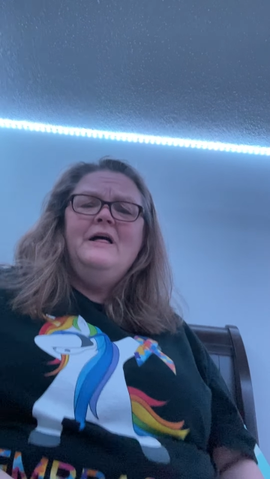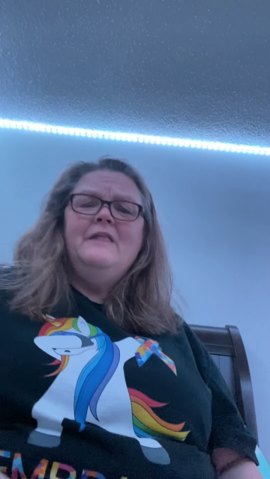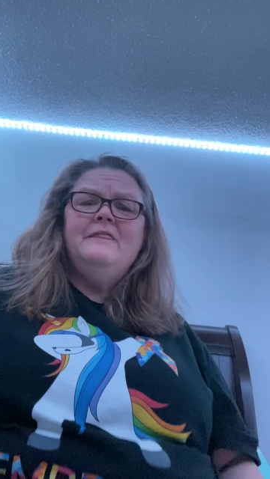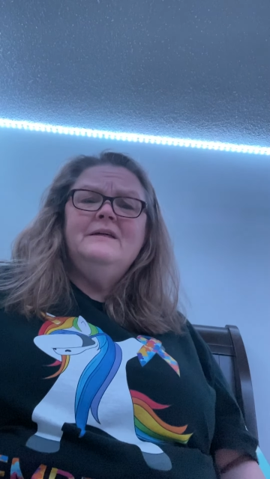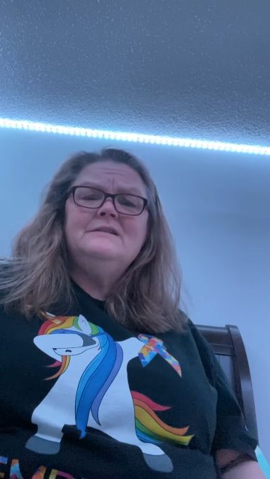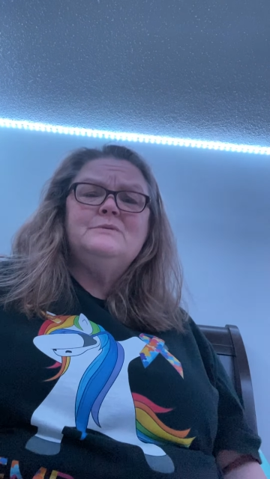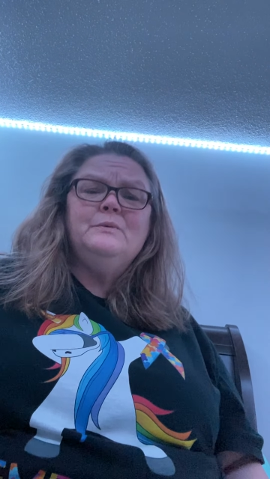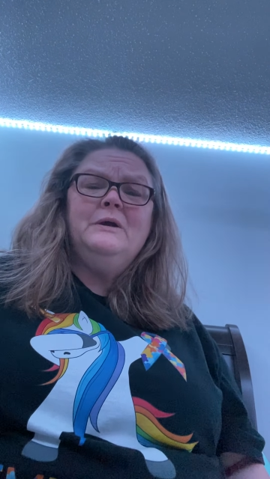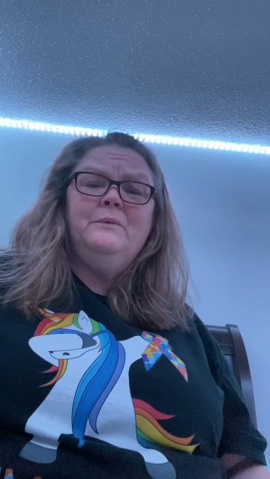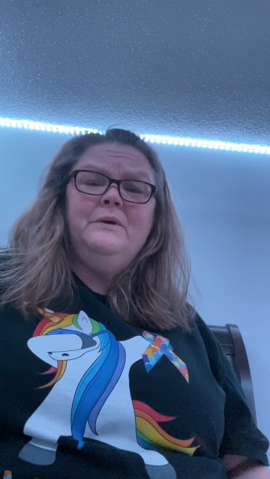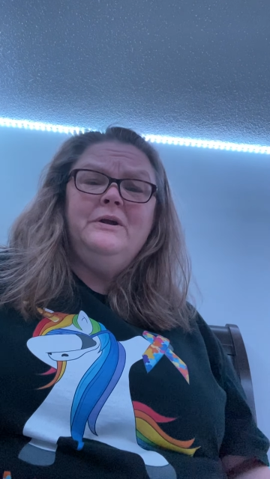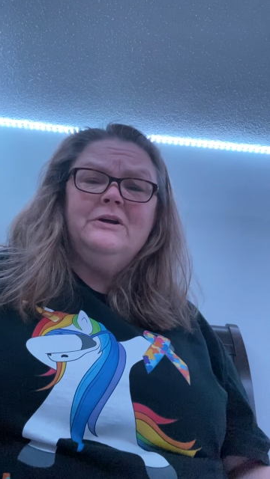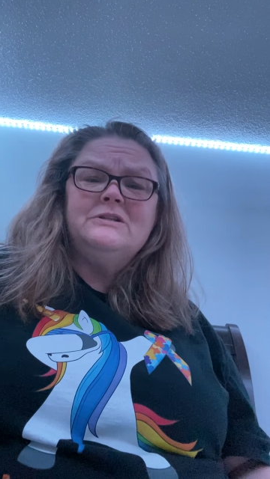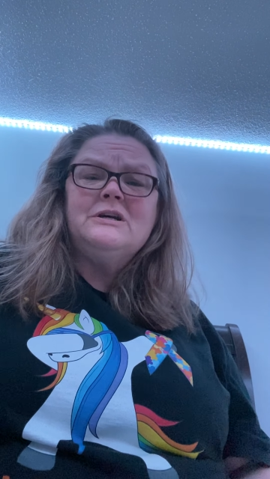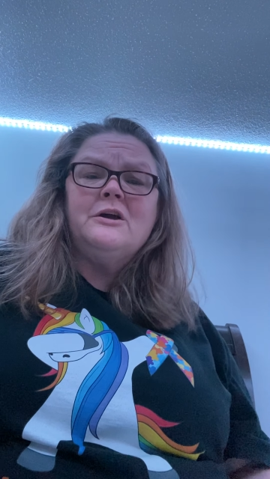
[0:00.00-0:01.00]
This week
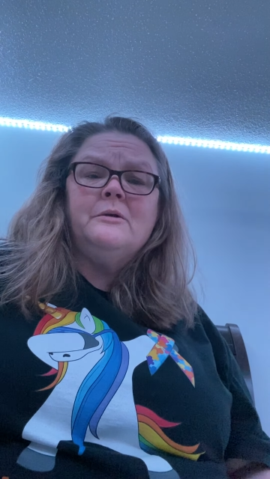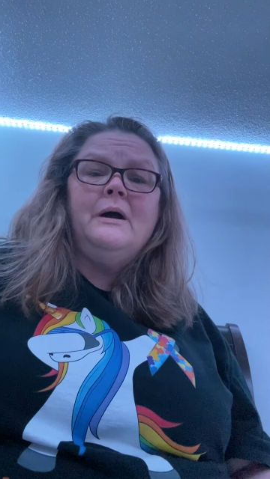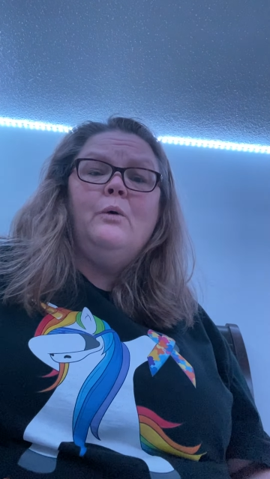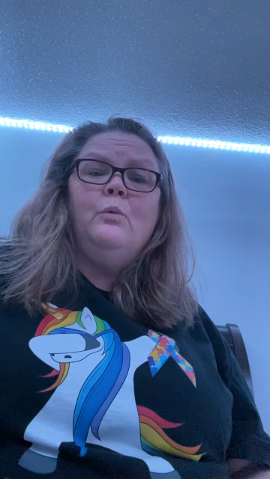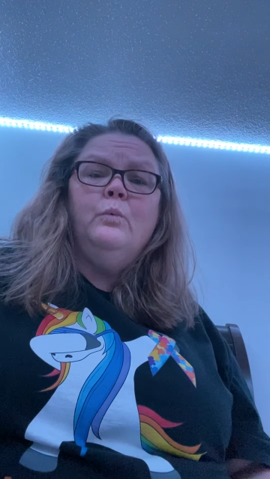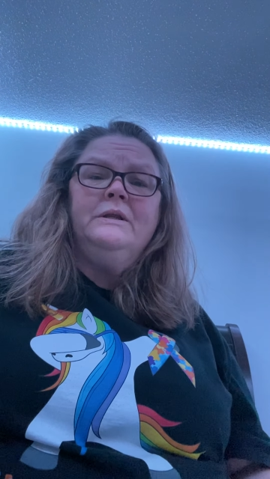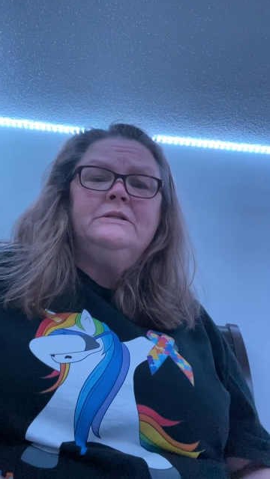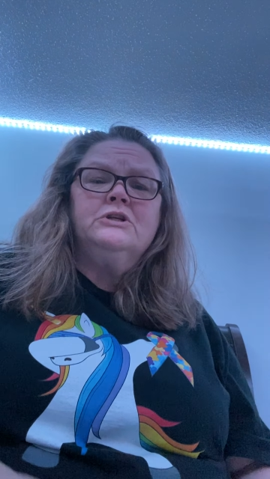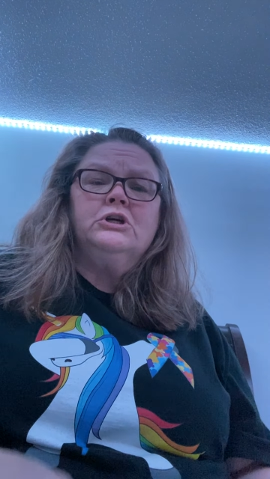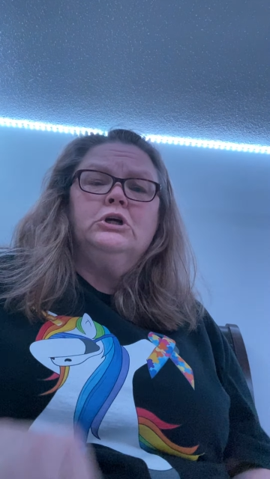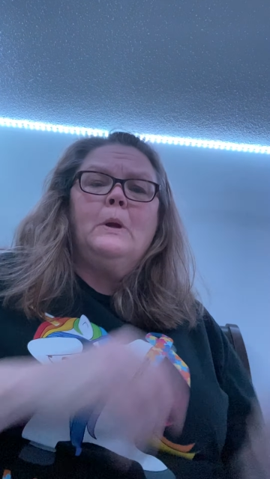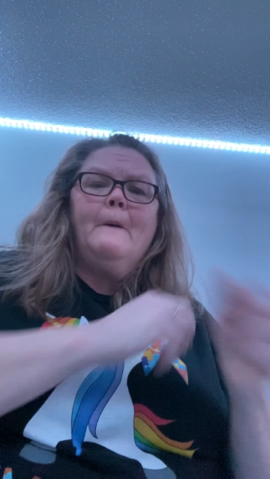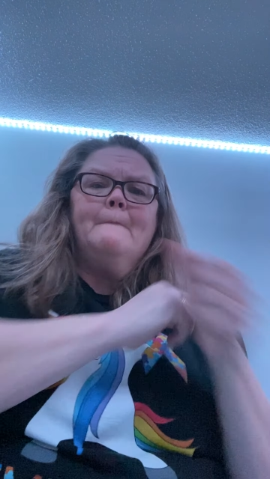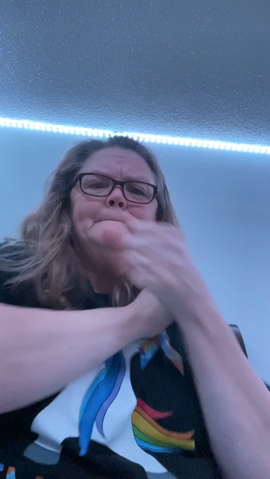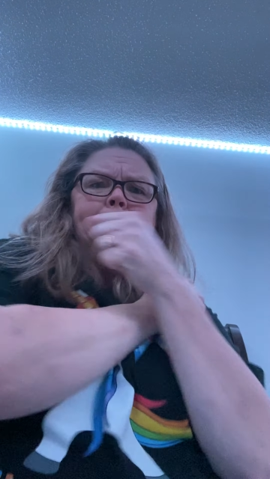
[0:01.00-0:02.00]
we are talking about
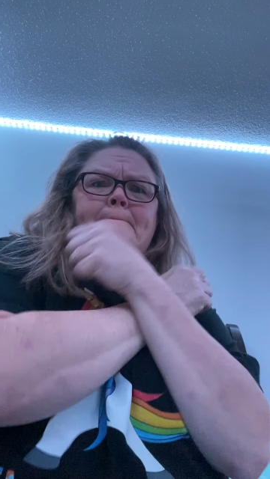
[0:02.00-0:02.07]
winter.